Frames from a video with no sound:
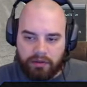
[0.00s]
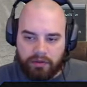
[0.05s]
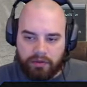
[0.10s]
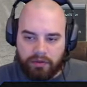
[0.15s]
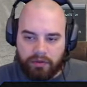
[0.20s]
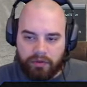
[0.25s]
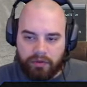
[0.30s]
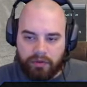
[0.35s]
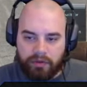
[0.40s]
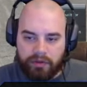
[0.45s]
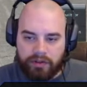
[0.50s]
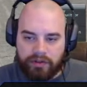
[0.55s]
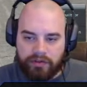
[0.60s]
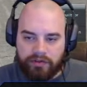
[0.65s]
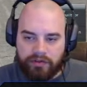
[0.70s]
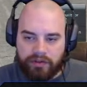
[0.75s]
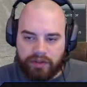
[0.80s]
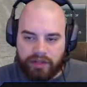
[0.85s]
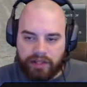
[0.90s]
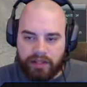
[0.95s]
I'm going to
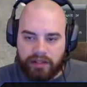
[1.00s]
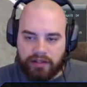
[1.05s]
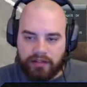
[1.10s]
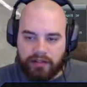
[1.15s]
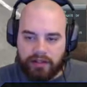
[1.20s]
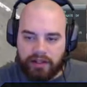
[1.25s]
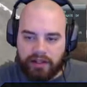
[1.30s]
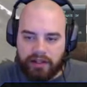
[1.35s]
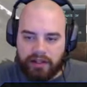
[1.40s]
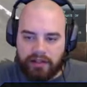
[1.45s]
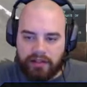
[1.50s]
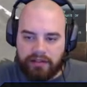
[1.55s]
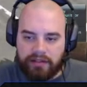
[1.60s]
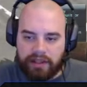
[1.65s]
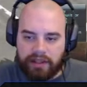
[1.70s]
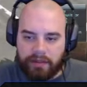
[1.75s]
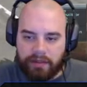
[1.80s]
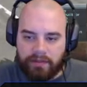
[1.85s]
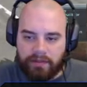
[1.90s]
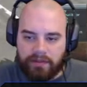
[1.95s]
try it and
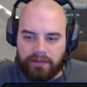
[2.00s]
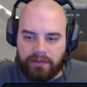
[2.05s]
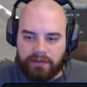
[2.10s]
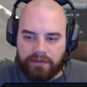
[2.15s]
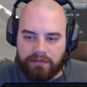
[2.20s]
attempt some